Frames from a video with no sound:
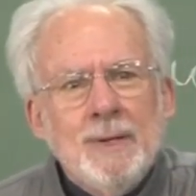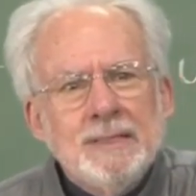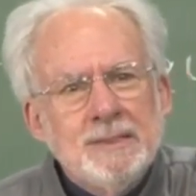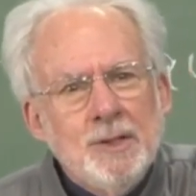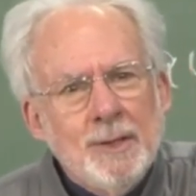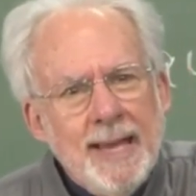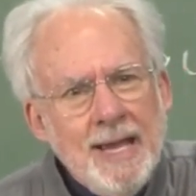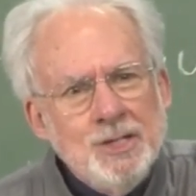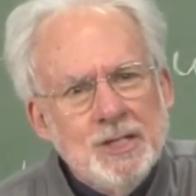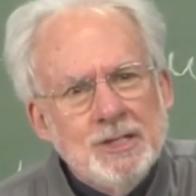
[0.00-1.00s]
there was
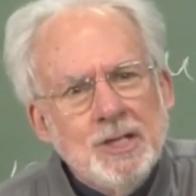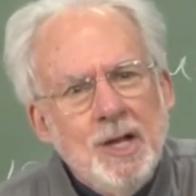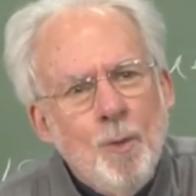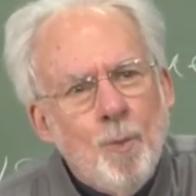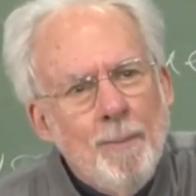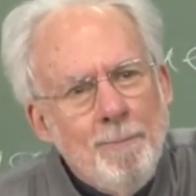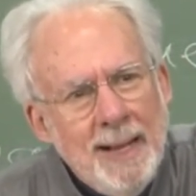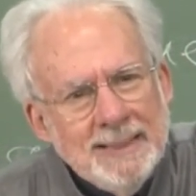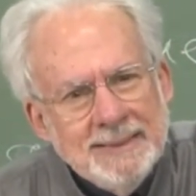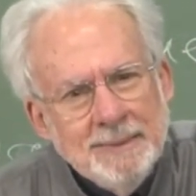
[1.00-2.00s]
locations where
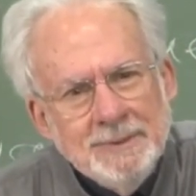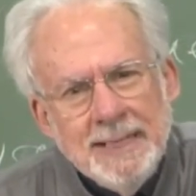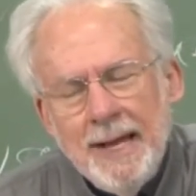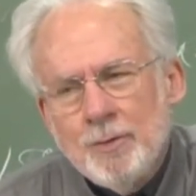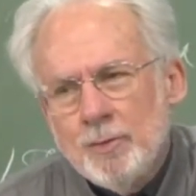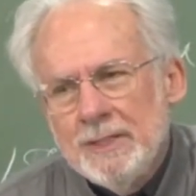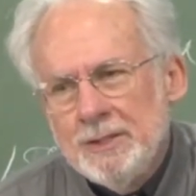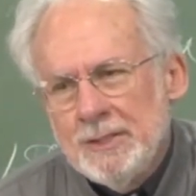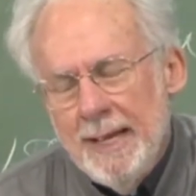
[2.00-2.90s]
Muslims and